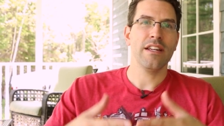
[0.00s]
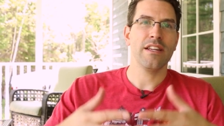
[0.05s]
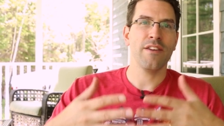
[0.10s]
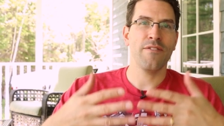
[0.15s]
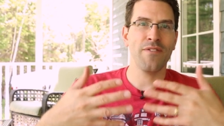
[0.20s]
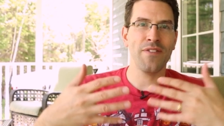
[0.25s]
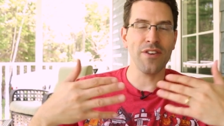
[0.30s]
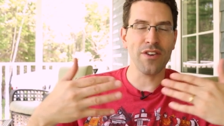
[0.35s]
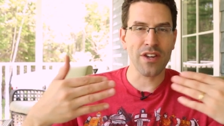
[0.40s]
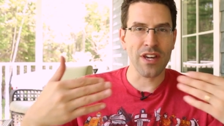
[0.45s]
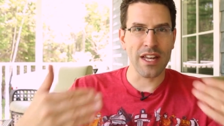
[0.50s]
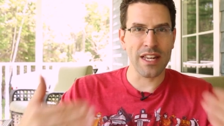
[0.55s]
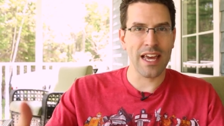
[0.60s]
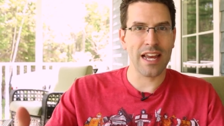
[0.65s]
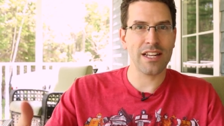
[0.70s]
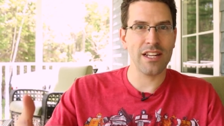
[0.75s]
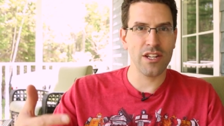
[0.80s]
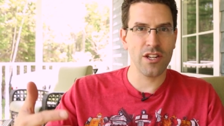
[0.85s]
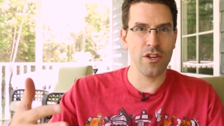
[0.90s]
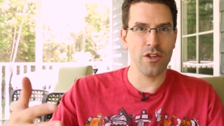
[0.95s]
to feel
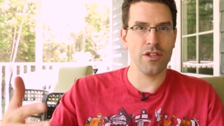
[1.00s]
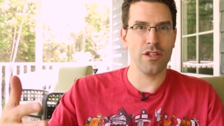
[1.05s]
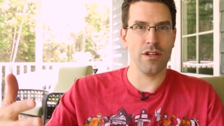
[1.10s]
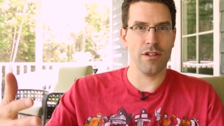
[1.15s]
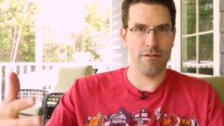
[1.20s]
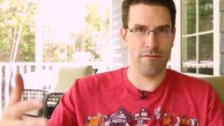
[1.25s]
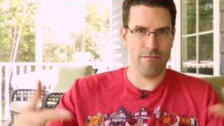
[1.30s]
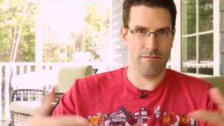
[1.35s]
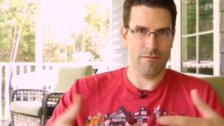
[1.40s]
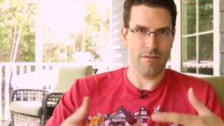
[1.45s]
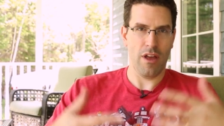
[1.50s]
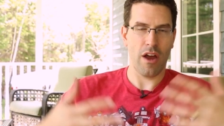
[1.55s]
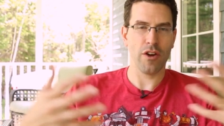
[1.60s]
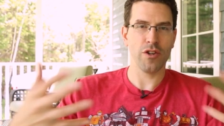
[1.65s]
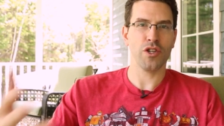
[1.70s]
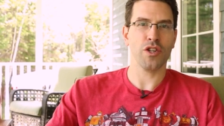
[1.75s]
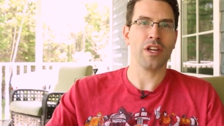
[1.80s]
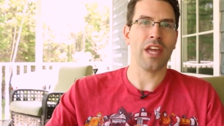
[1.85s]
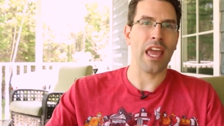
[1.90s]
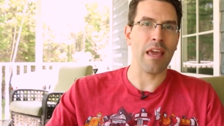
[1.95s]
connected to the
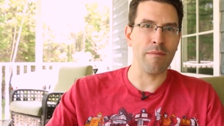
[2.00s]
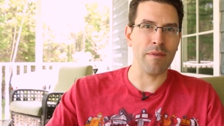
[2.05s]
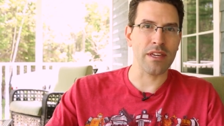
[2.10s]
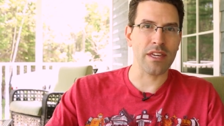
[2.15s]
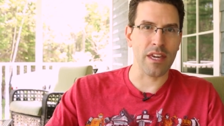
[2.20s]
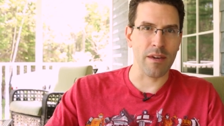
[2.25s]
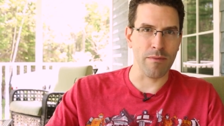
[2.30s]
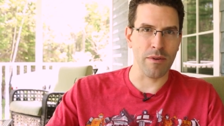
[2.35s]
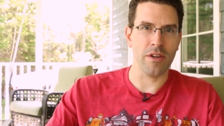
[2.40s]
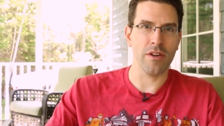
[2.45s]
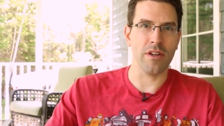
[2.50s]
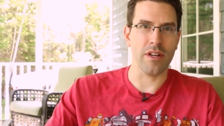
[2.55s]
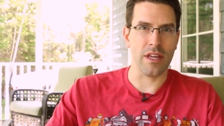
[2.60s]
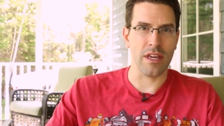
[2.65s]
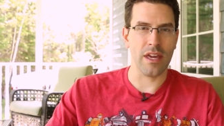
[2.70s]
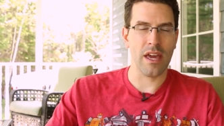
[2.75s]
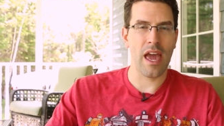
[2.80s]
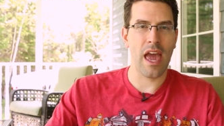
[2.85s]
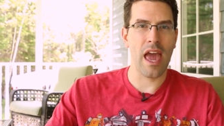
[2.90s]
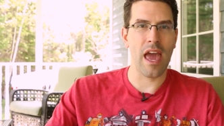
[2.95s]
larger gaming
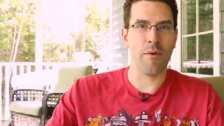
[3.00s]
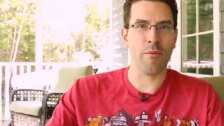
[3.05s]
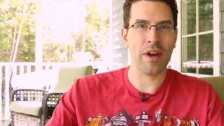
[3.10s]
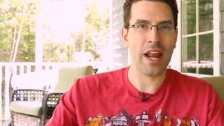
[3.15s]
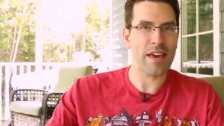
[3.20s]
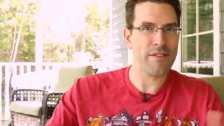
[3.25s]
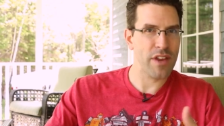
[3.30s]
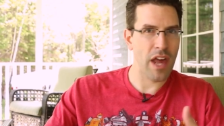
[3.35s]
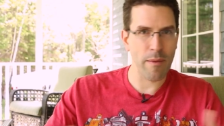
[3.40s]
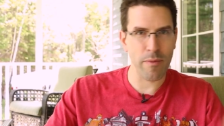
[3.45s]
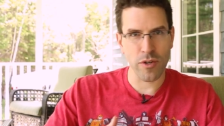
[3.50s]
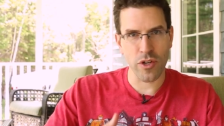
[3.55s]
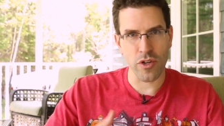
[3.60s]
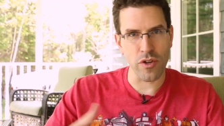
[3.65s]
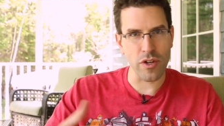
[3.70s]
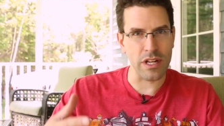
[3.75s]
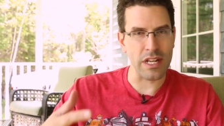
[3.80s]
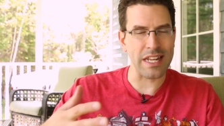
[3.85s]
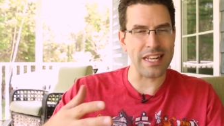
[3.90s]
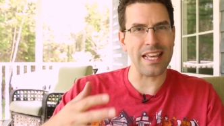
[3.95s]
community. And when I have an
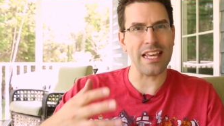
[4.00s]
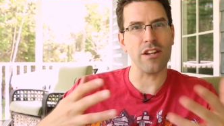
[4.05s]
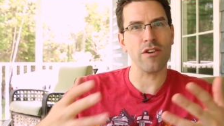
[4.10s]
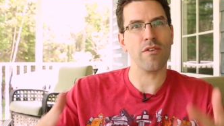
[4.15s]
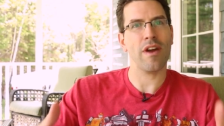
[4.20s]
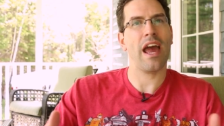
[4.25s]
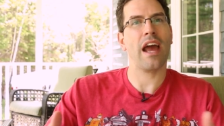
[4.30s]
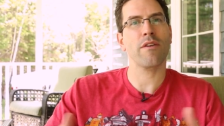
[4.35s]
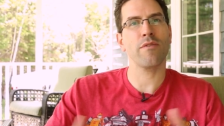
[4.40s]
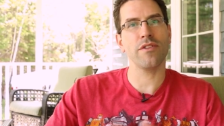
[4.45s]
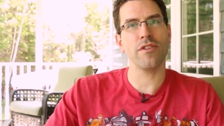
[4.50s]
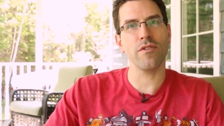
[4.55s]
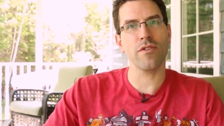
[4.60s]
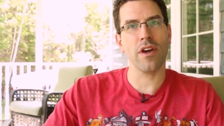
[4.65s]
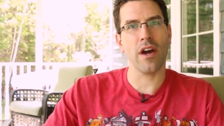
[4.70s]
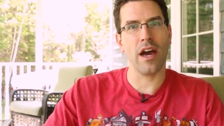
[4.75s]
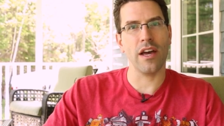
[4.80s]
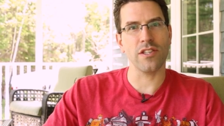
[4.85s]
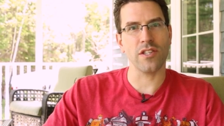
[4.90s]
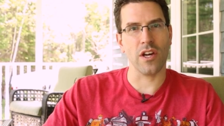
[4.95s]
opportunity to interact with you
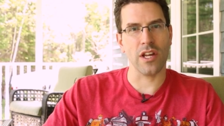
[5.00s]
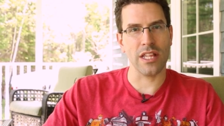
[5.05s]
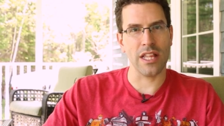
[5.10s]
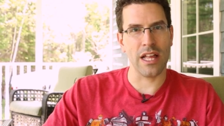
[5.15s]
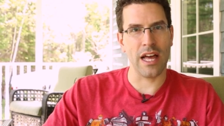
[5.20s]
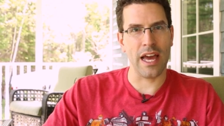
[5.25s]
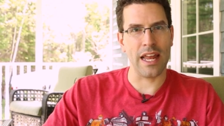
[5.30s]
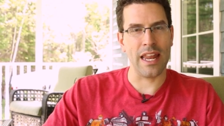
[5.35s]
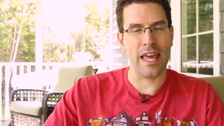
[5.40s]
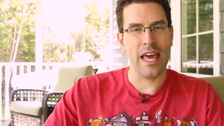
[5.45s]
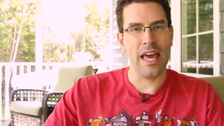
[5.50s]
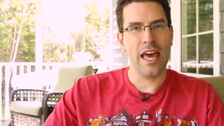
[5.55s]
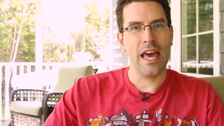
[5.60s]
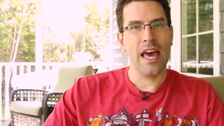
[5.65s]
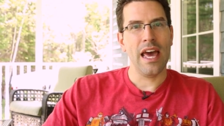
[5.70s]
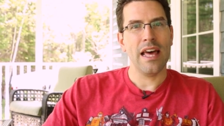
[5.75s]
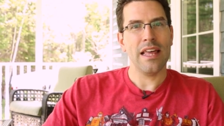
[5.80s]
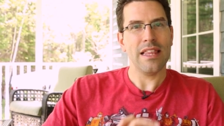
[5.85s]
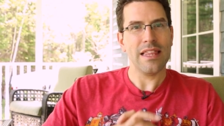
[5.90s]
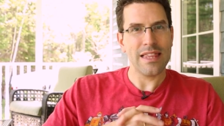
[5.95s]
guys online,
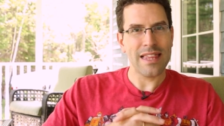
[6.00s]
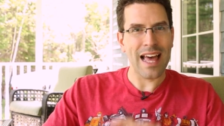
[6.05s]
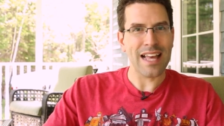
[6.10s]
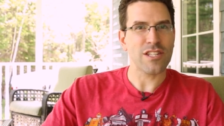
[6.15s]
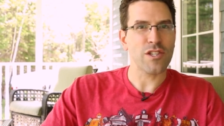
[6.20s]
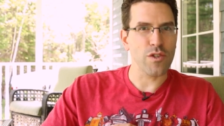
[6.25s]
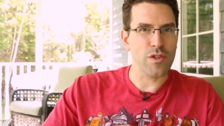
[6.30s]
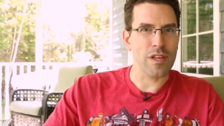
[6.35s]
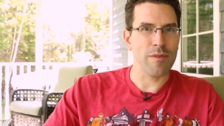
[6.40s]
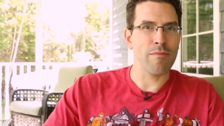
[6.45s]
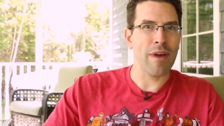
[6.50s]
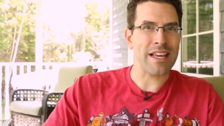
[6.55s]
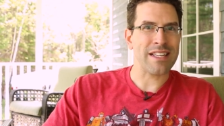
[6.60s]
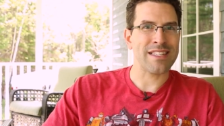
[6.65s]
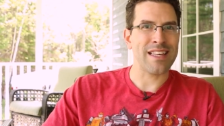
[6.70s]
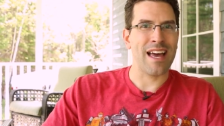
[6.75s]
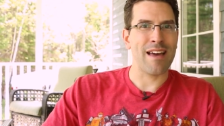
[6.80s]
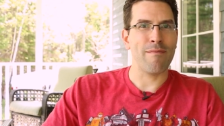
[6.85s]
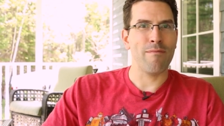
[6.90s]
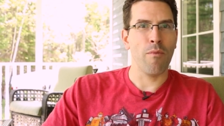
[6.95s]
that certainly
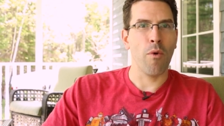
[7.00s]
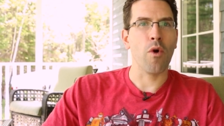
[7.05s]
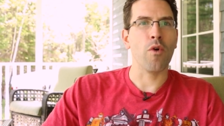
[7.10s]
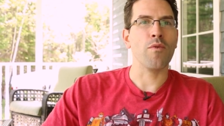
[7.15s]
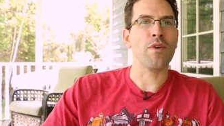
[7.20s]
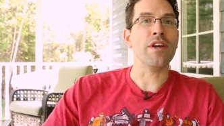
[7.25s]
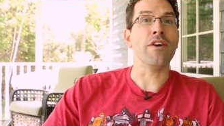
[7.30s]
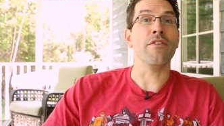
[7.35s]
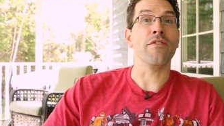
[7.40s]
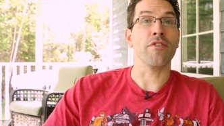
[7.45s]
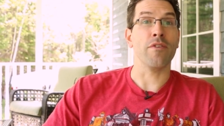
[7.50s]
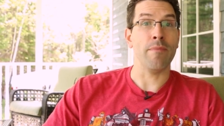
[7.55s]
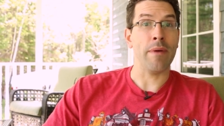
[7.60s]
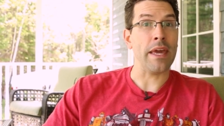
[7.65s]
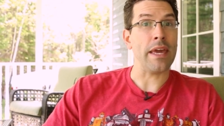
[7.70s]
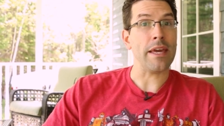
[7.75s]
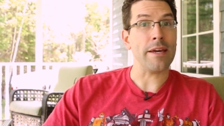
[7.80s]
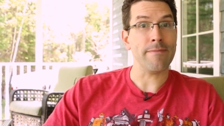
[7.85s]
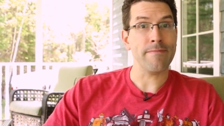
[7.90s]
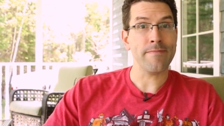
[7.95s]
makes that more real for
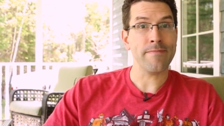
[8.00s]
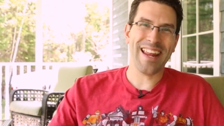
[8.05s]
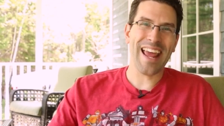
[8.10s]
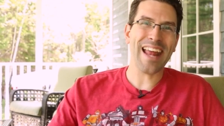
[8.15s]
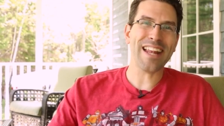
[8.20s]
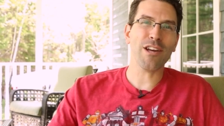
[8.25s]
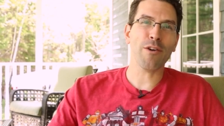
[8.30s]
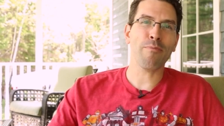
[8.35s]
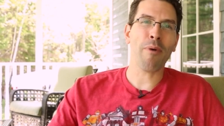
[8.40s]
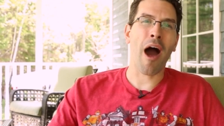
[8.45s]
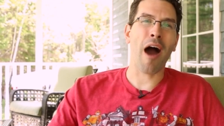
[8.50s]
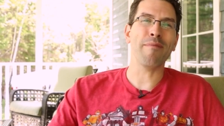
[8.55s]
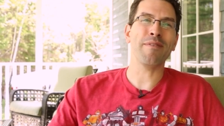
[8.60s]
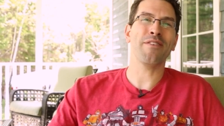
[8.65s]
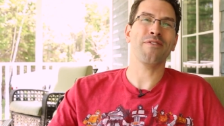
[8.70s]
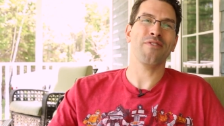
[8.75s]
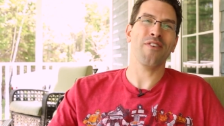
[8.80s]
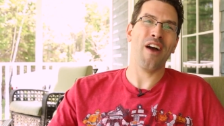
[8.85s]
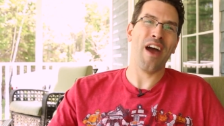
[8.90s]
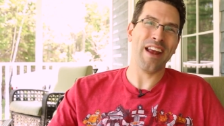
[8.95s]
me. Daniel
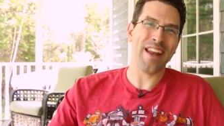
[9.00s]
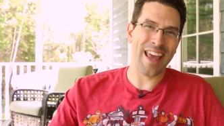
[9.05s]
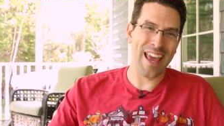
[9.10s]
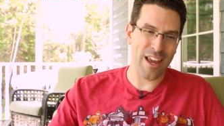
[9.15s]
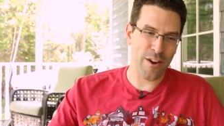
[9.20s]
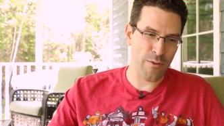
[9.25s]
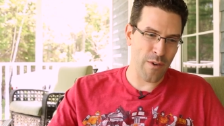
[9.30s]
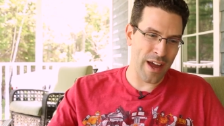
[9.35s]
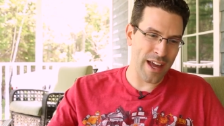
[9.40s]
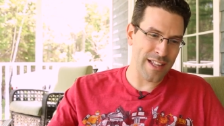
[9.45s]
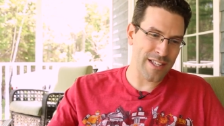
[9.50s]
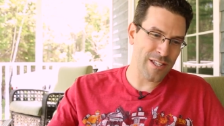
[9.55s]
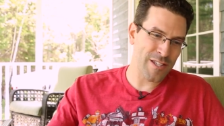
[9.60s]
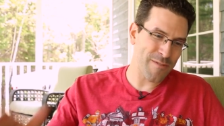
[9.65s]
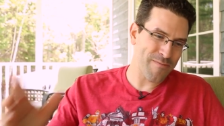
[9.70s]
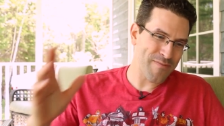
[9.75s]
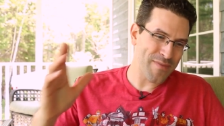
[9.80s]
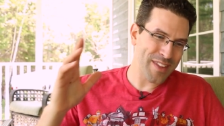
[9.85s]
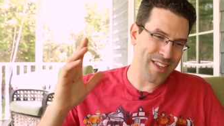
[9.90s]
Pommy Friedegg writes,